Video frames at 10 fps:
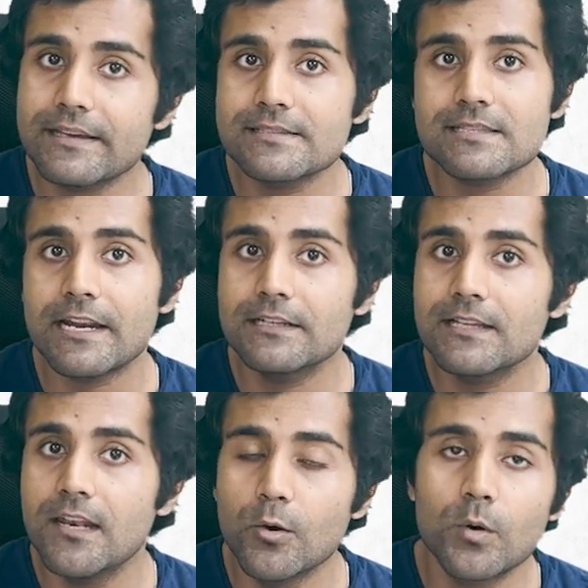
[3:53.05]
inside the
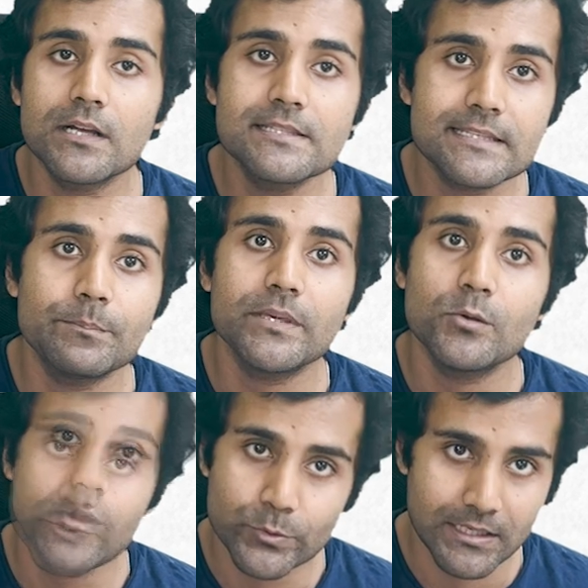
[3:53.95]
local
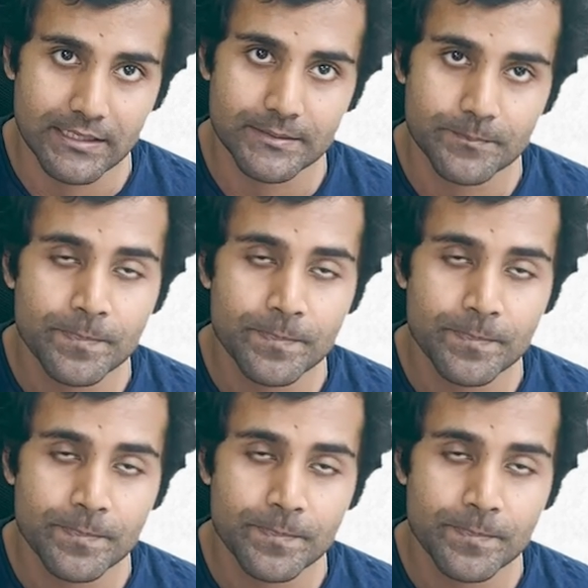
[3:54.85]
CPU only.